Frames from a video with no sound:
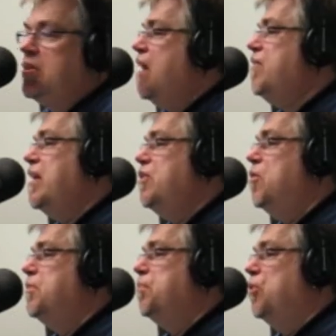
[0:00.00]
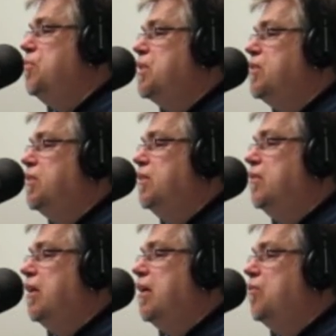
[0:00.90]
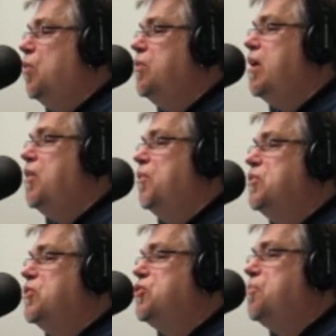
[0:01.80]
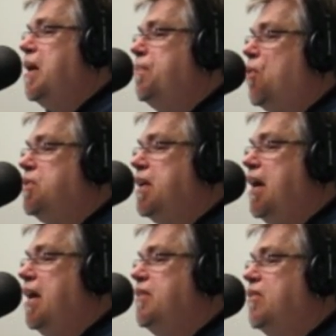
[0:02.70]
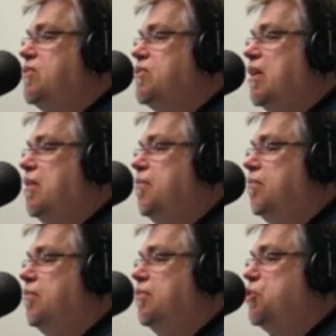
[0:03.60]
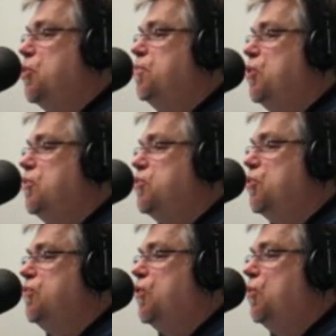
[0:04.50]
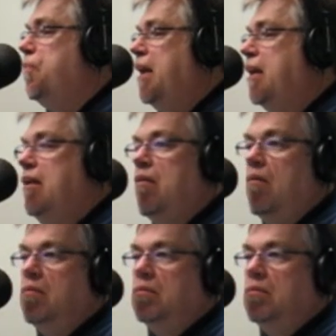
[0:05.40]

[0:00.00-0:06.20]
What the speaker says: Does he have any nom de plumes other than, what are the other ones? There's Germaine Poitier, there's Truefold Benny.